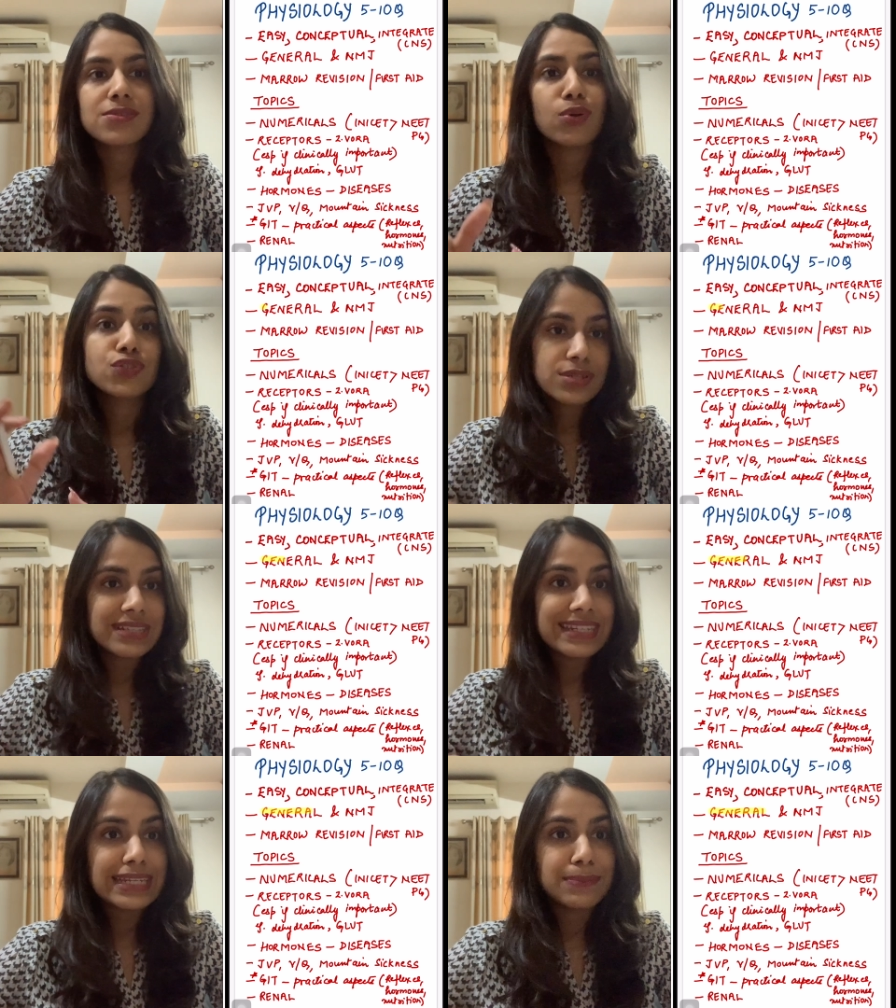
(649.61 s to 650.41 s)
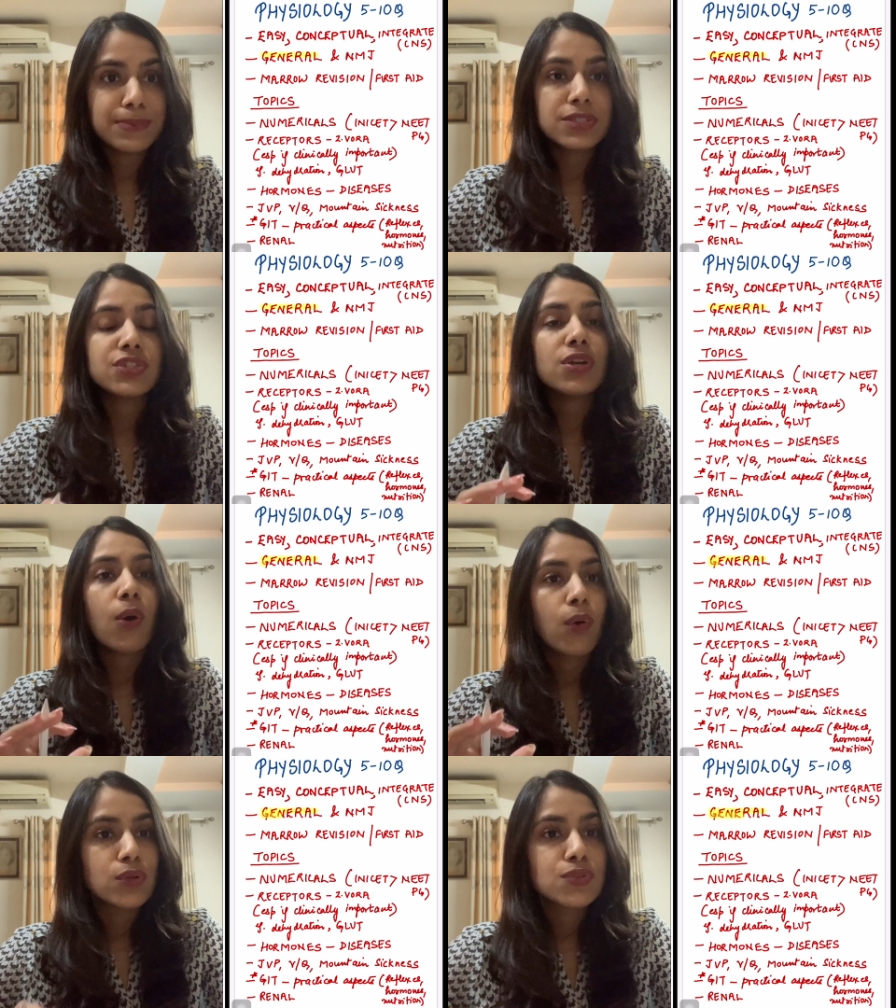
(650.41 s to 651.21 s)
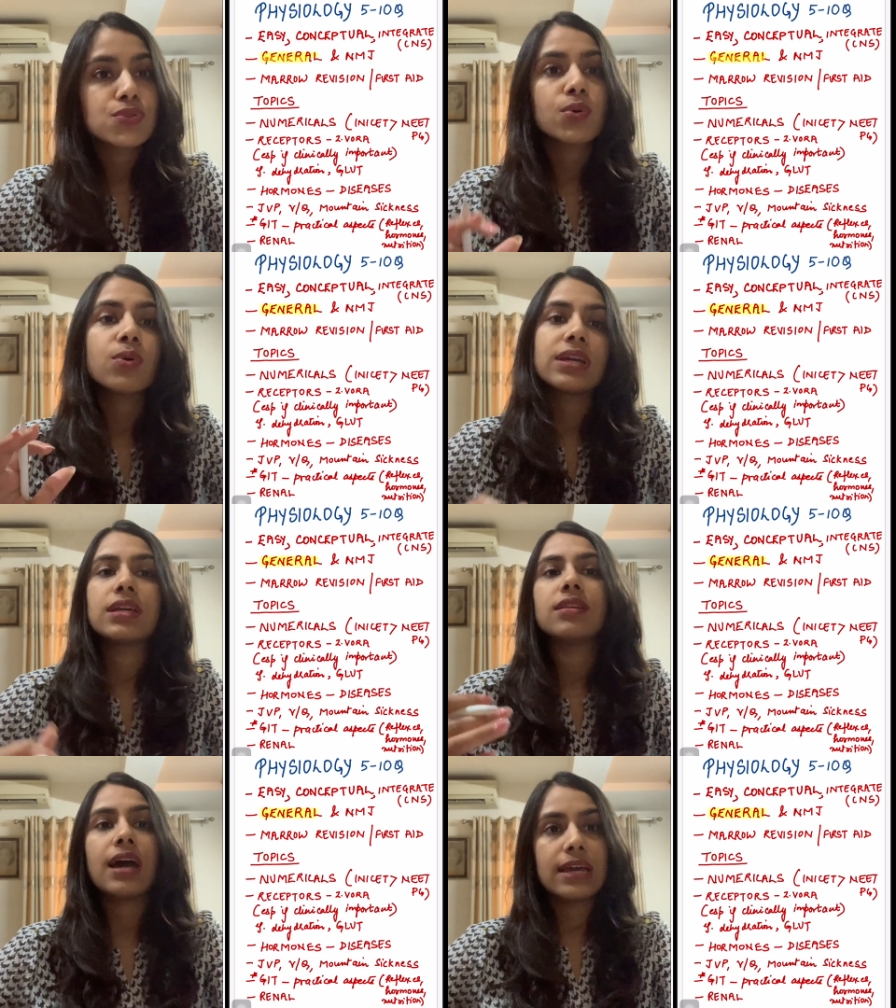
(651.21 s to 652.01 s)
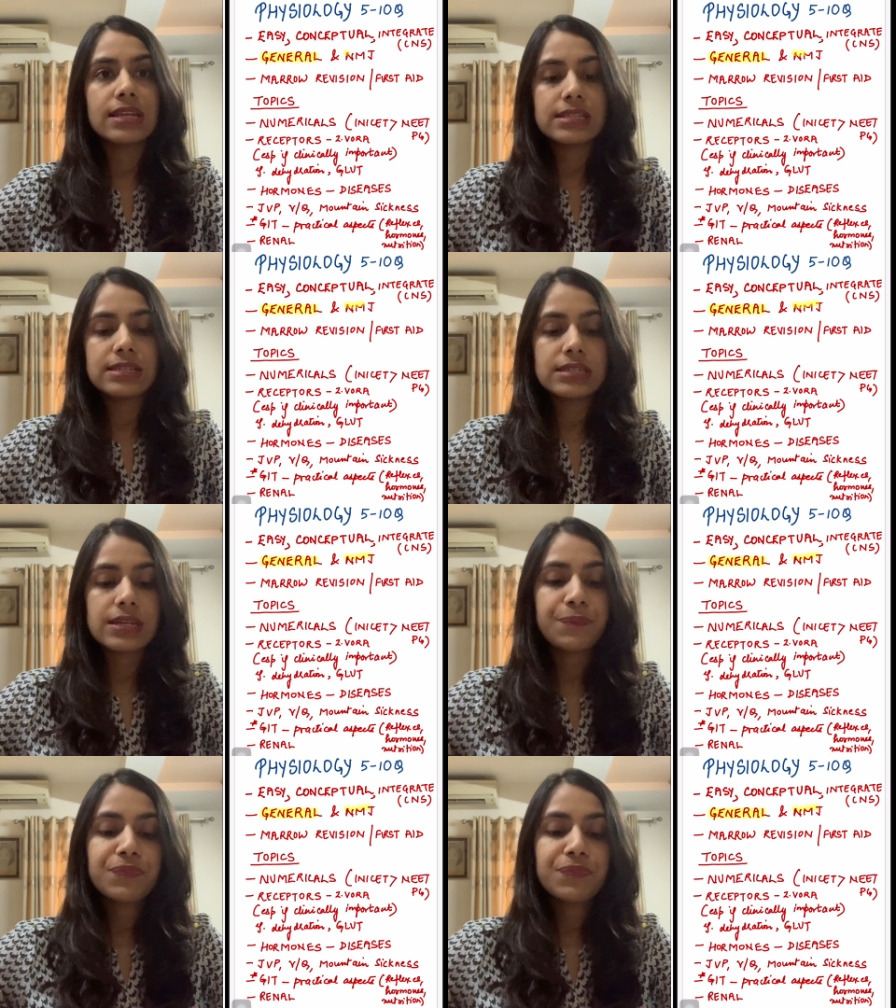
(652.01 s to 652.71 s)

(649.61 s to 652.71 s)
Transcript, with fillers: not just in NEET PG also in INICET.